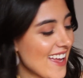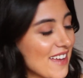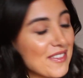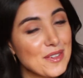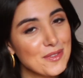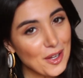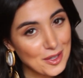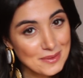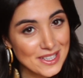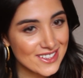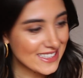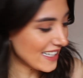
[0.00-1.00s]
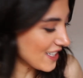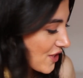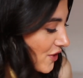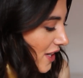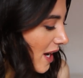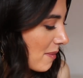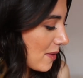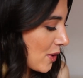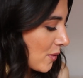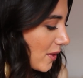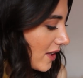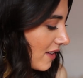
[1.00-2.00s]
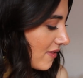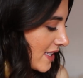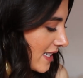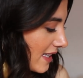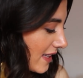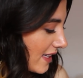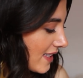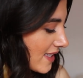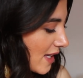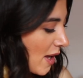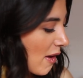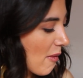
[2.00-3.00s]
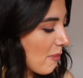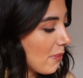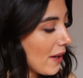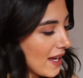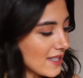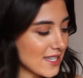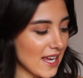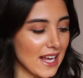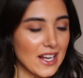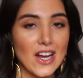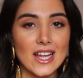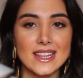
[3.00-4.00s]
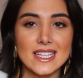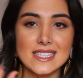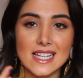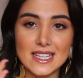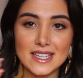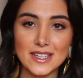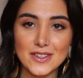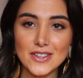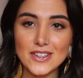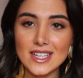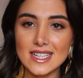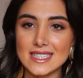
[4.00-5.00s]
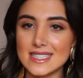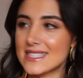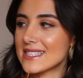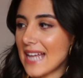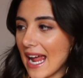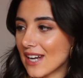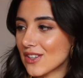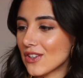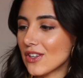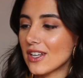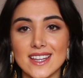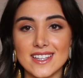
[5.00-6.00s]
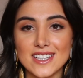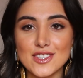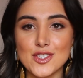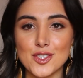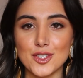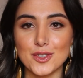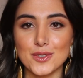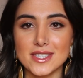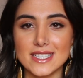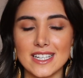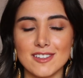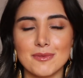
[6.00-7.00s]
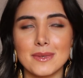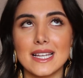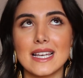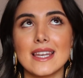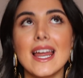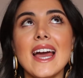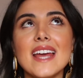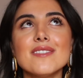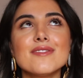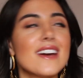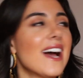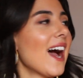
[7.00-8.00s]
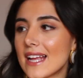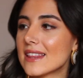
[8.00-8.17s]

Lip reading: If you follow me on Instagram, you will have seen this, but I got this little sandal. These shoes give me life. I